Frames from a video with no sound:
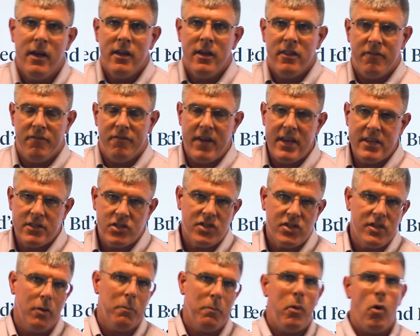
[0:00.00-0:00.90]
The Fed's
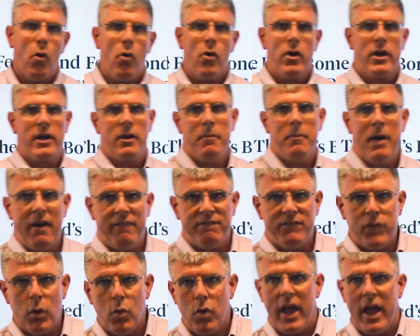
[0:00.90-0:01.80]
still pouring
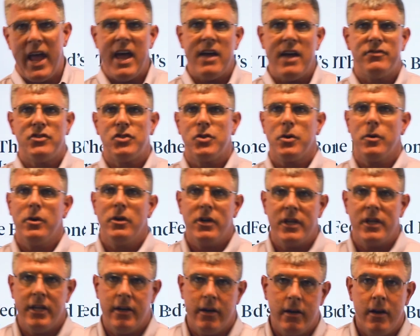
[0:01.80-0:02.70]
about
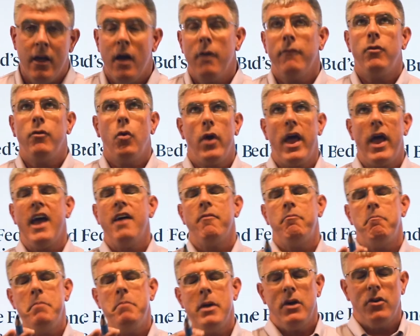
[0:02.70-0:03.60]

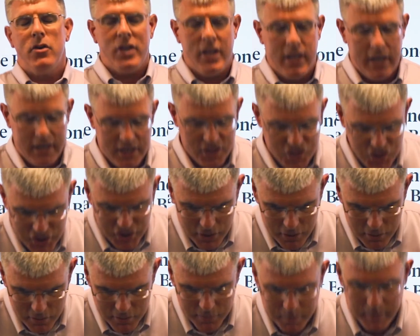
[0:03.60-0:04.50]
$4.5 billion
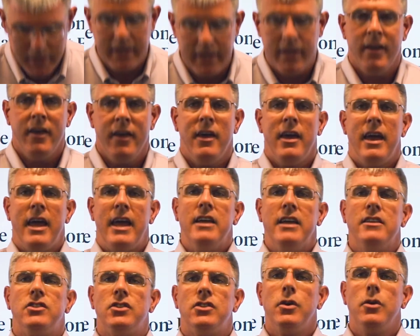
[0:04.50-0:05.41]

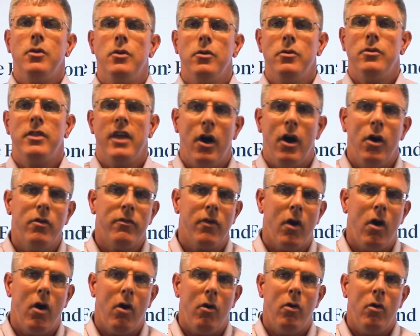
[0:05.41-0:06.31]
into the
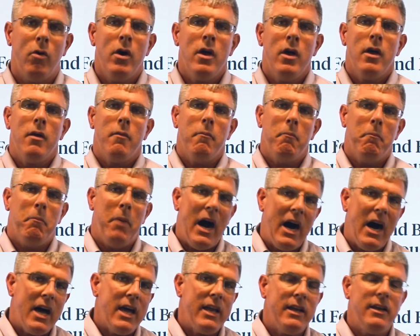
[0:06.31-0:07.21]
overall
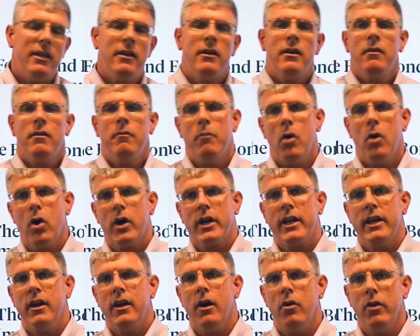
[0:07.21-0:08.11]
bond
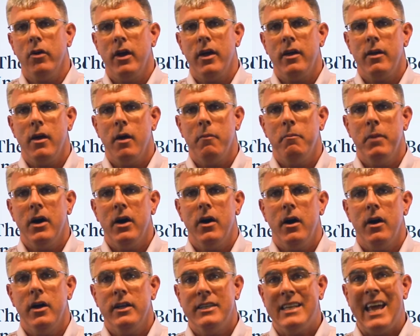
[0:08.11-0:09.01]
market on
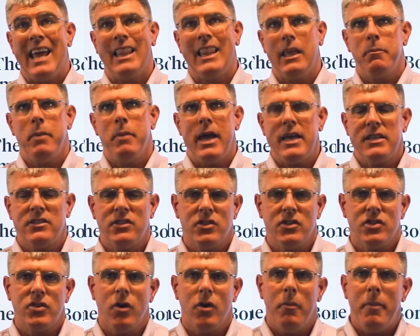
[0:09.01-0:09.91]
a daily
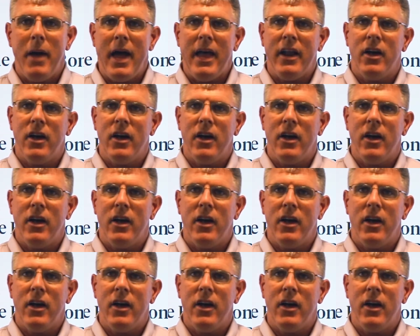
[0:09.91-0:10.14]
basis, so about